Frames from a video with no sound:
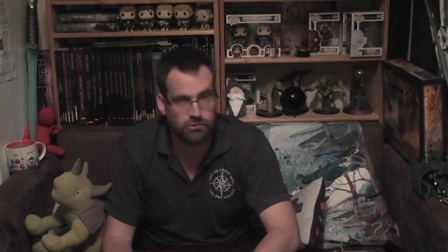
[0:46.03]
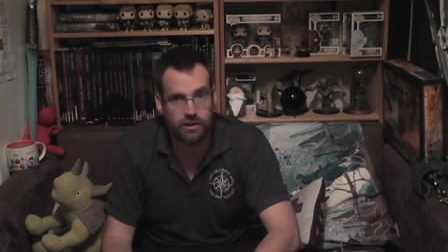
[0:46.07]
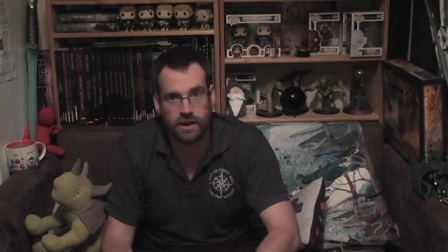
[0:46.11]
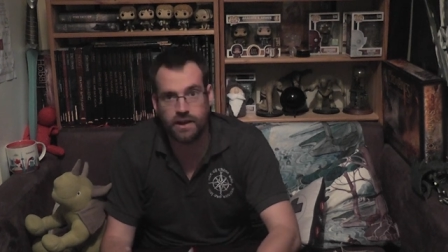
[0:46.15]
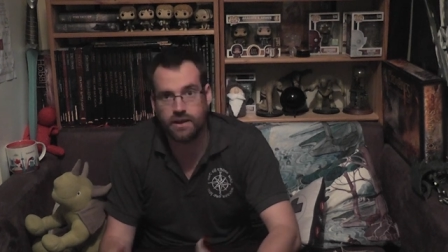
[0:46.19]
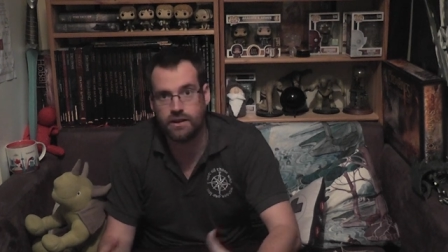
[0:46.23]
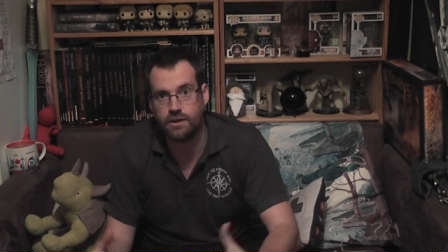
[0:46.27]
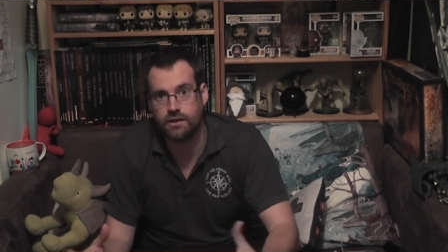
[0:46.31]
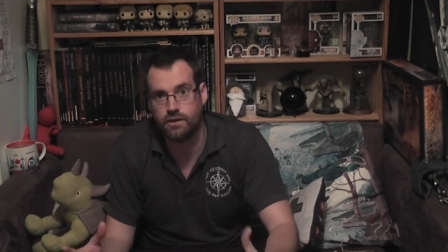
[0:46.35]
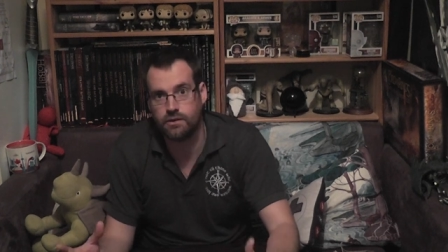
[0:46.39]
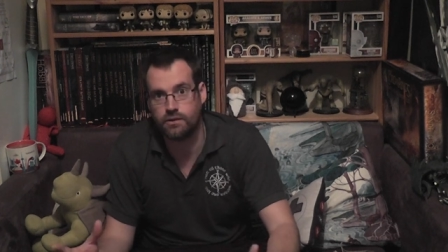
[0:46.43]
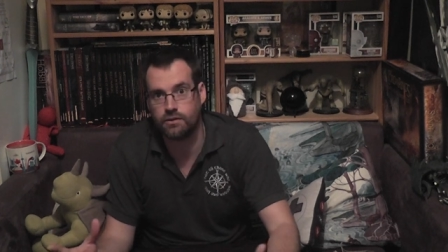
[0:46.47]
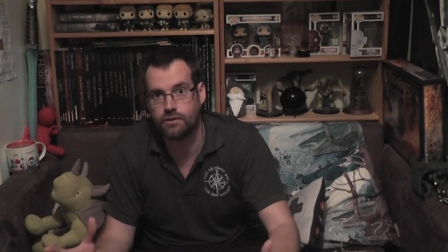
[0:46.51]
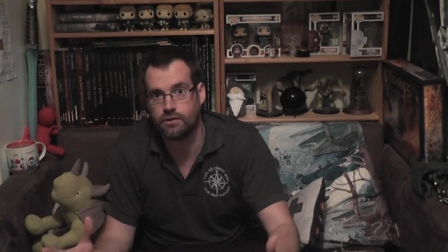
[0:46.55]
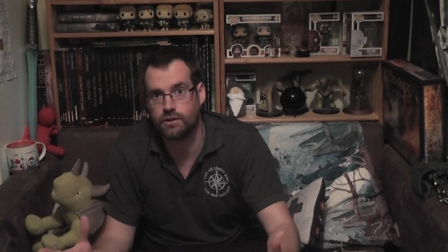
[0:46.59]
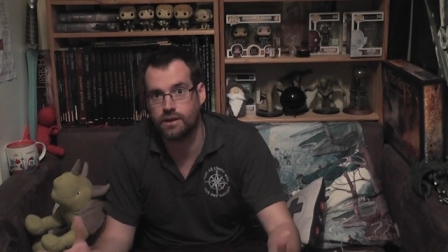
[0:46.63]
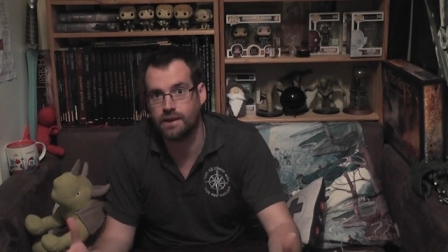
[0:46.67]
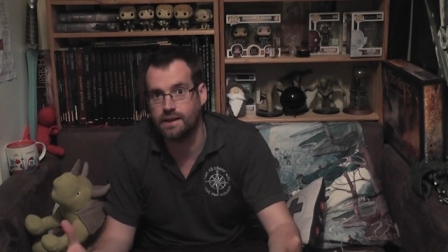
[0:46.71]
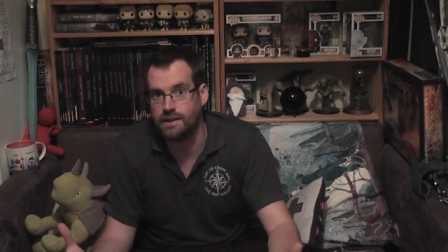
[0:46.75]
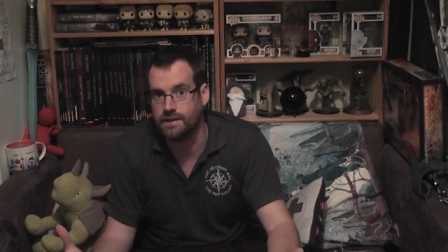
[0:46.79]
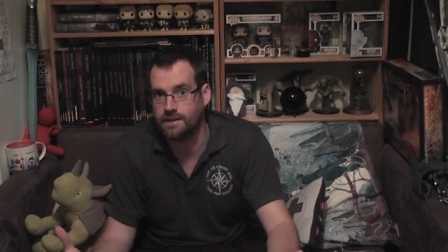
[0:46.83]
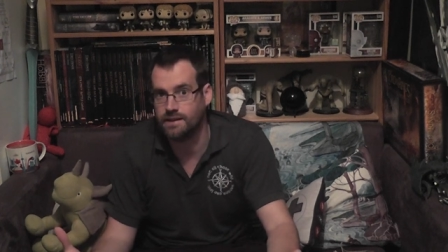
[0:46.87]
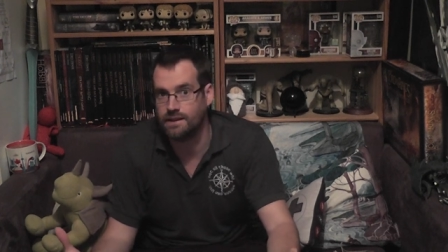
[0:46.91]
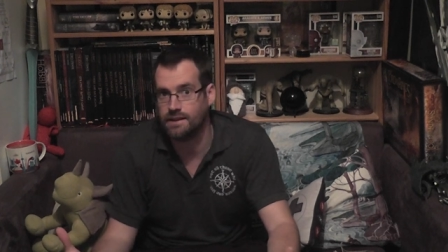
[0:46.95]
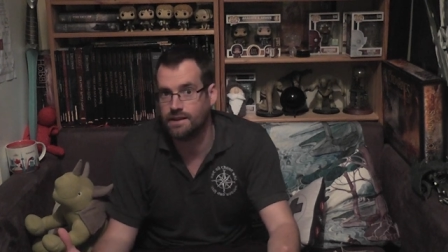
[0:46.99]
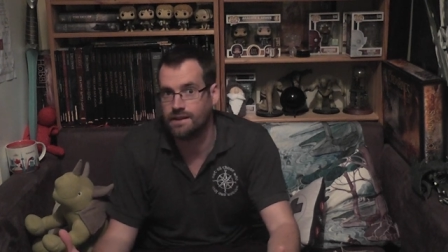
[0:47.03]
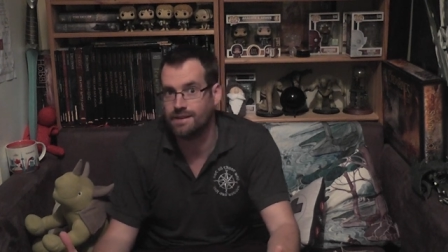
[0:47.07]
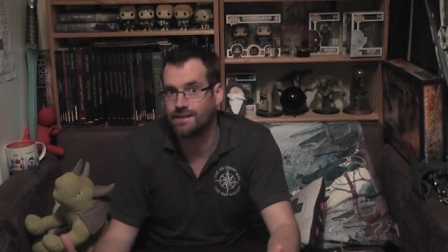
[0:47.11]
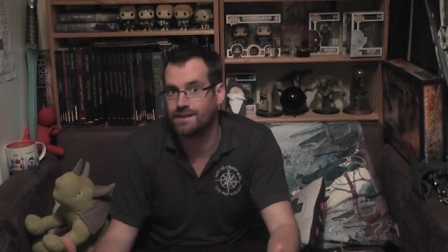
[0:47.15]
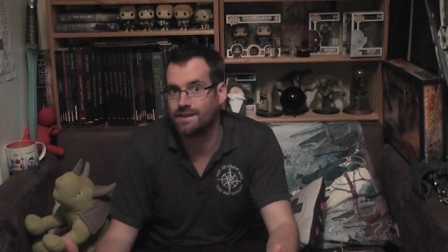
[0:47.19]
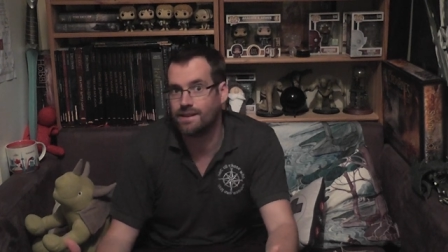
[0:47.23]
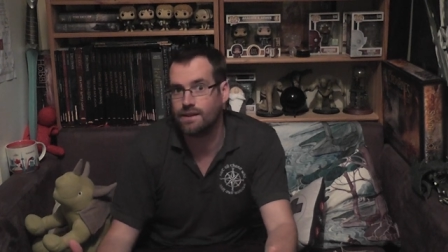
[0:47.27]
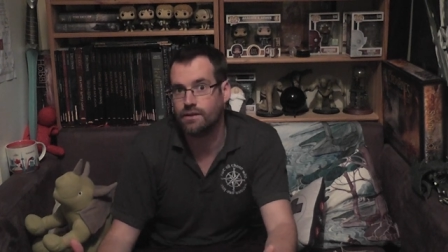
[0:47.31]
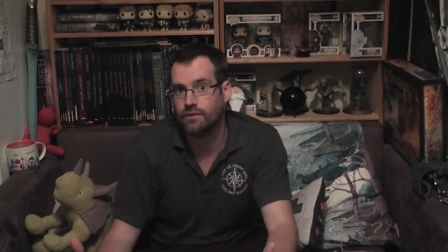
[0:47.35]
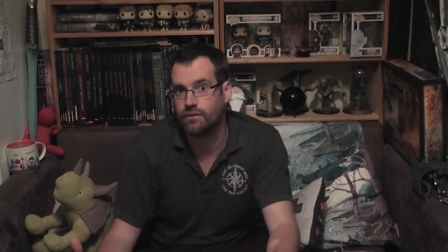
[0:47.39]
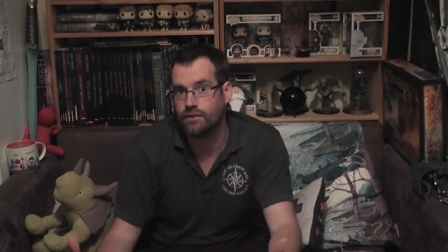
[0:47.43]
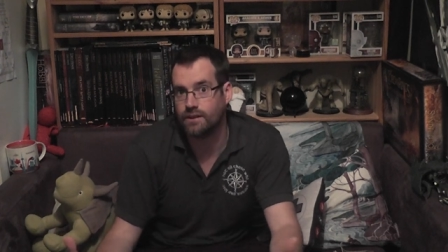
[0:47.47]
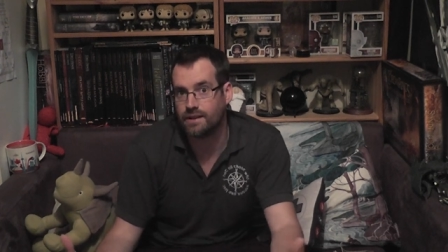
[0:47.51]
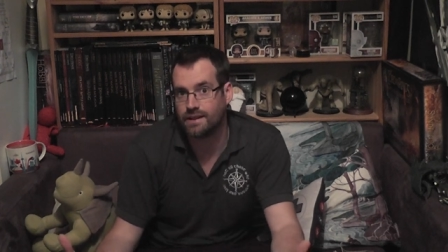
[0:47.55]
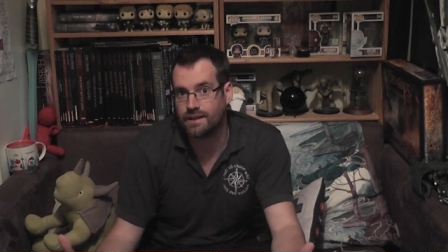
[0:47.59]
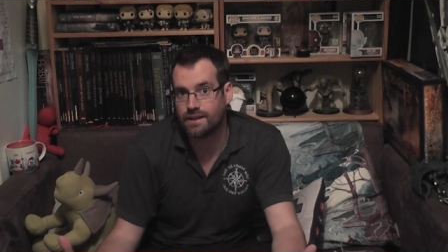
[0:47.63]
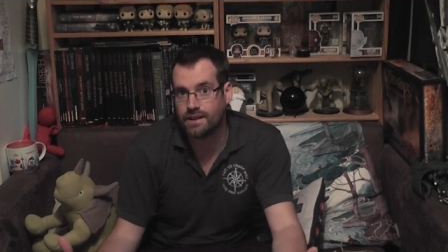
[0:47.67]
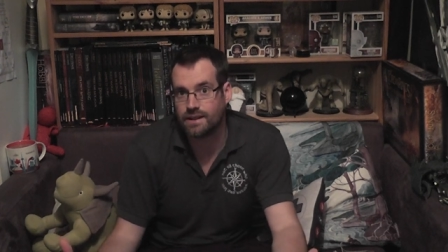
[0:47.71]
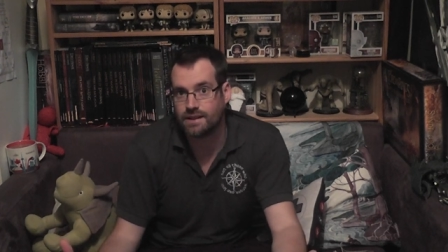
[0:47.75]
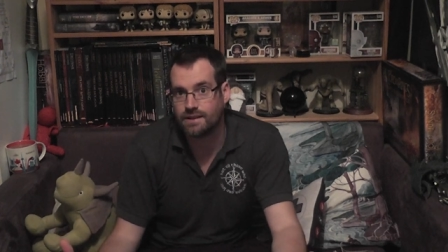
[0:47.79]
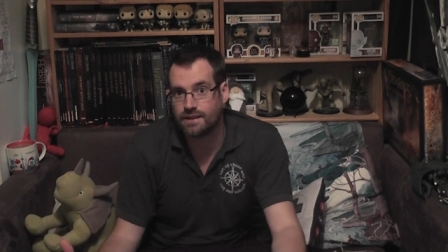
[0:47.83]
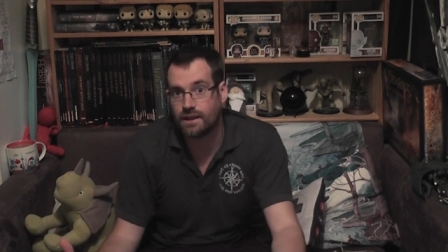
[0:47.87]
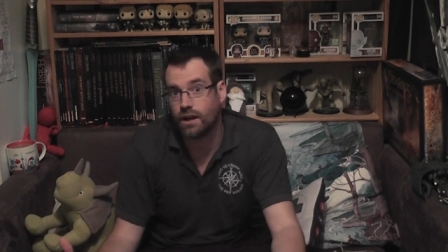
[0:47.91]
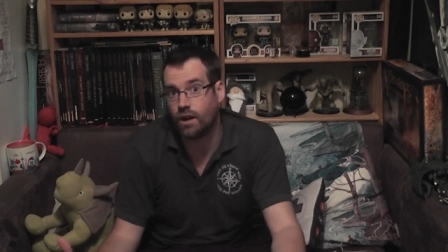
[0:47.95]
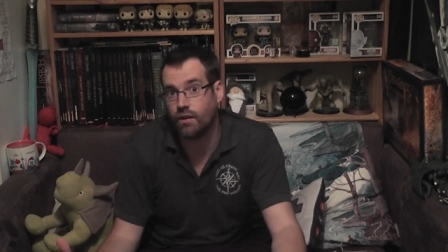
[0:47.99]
brand new crazy idea for the last